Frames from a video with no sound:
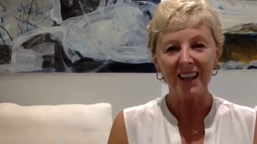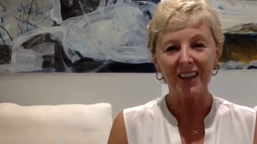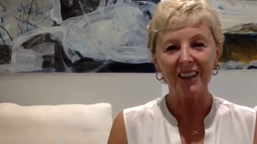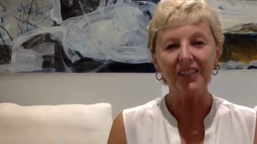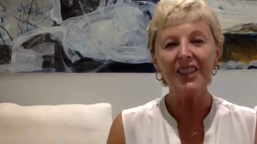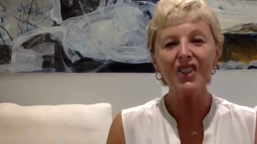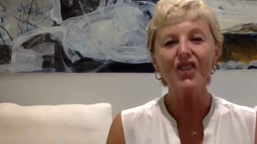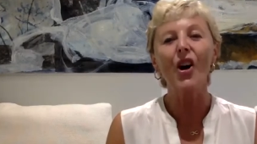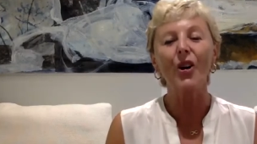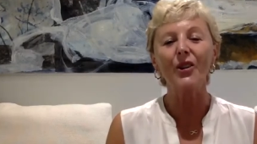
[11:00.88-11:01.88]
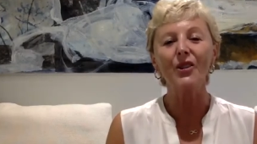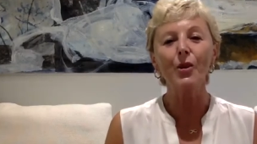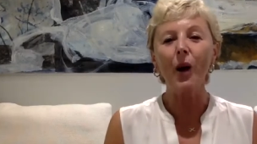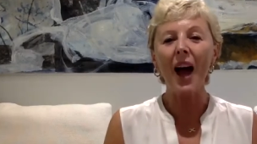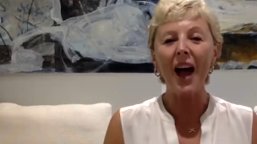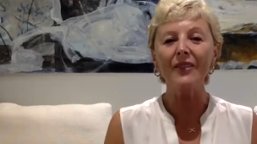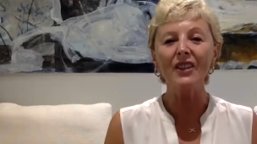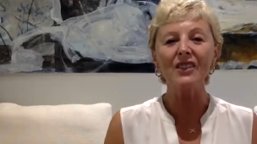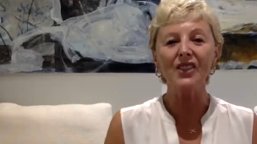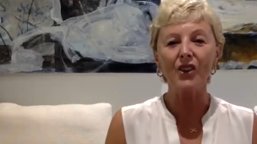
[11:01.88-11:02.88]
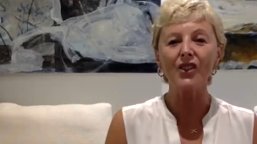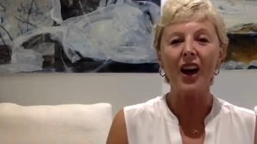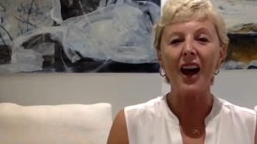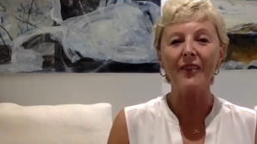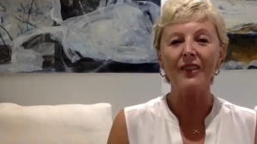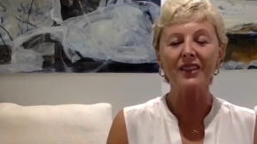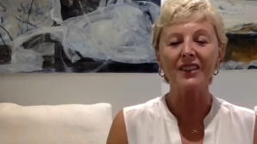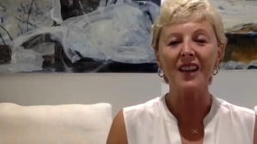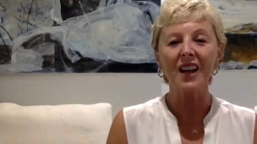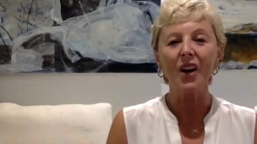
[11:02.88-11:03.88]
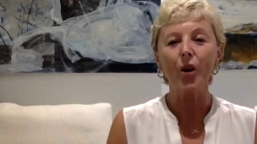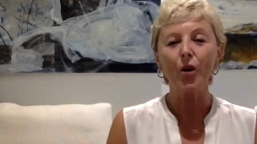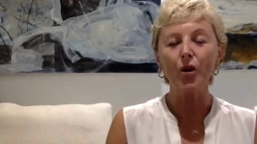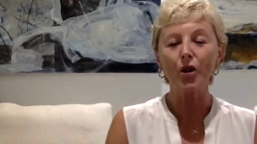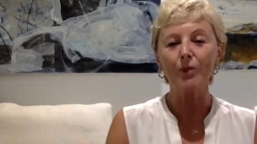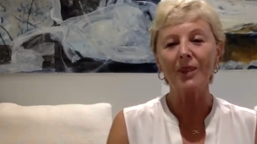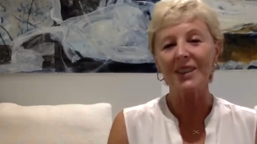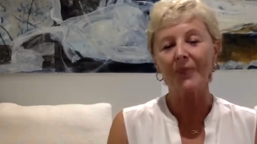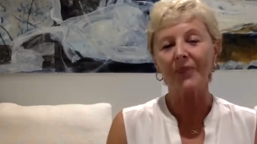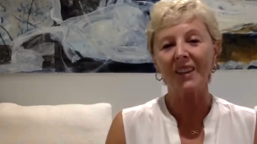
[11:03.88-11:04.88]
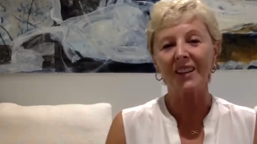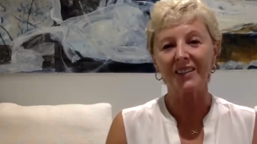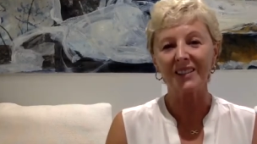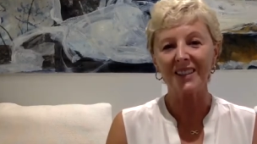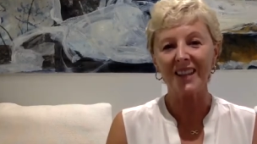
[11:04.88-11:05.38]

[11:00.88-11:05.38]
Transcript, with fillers: at least you know, do I have it, don't I have it, or could it be something else?